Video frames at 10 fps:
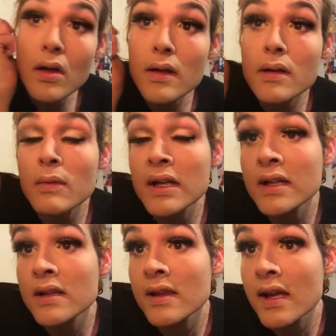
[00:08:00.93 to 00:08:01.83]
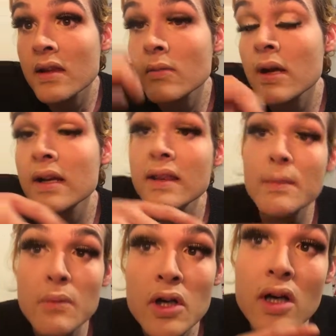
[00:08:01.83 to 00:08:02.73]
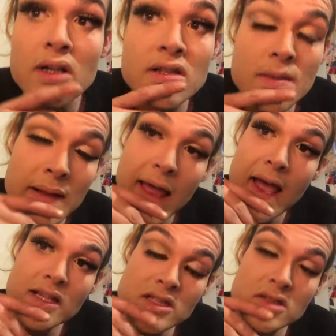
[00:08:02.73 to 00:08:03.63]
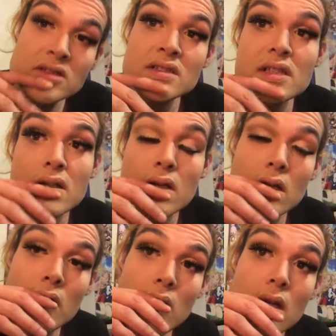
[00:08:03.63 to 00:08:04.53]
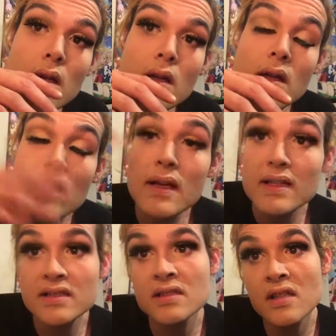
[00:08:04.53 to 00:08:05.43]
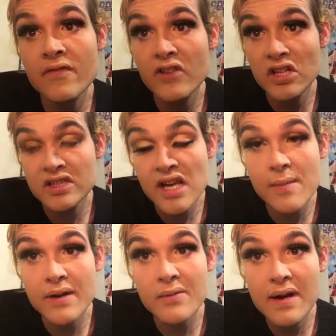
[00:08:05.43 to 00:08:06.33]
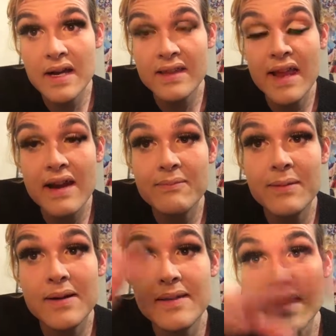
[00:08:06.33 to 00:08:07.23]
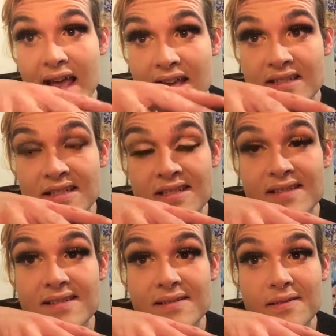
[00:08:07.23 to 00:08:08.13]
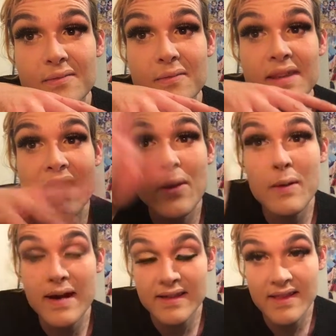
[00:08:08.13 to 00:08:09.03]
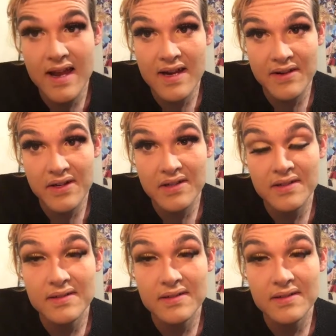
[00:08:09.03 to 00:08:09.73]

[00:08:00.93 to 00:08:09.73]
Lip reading: I'm going to do the other one and then put on some lashes. This is the first time in a while that I've put on lashes without wearing liner.